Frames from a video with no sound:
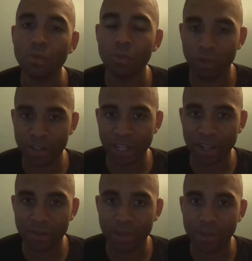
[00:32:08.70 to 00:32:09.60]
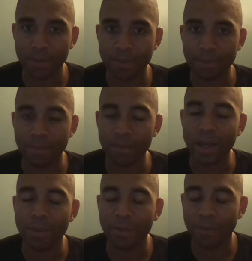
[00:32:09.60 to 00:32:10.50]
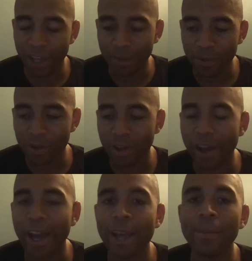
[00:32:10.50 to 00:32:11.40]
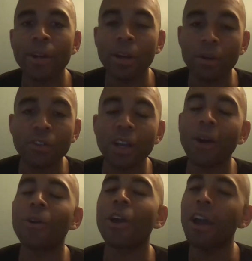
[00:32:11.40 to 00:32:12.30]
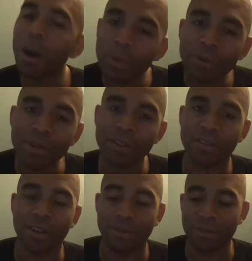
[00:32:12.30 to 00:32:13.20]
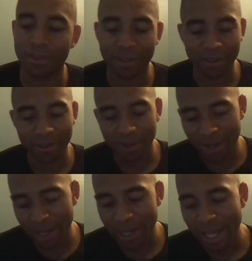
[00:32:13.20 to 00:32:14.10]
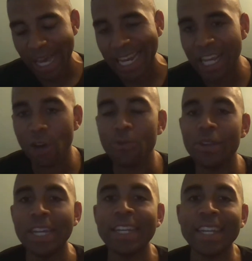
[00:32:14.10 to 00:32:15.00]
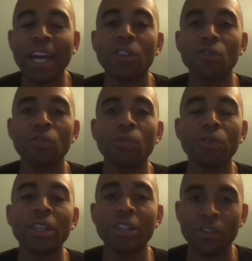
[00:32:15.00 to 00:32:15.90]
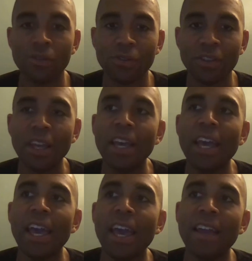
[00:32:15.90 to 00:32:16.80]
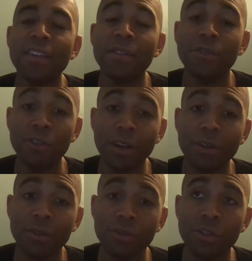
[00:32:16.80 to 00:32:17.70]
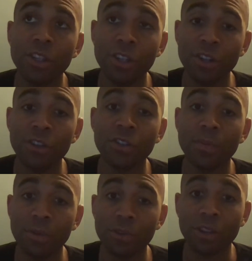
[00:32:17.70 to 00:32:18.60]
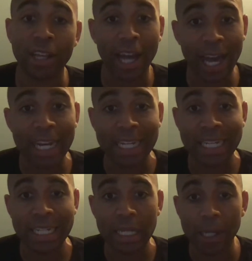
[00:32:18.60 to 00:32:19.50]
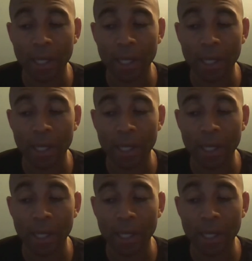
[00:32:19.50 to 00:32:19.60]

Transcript: reach out to me. I'm available. I am a coach. I'll help you with this stuff. Okay? I can help you get down to the root issues. Instead of you having to go through years of the bullshit like I did,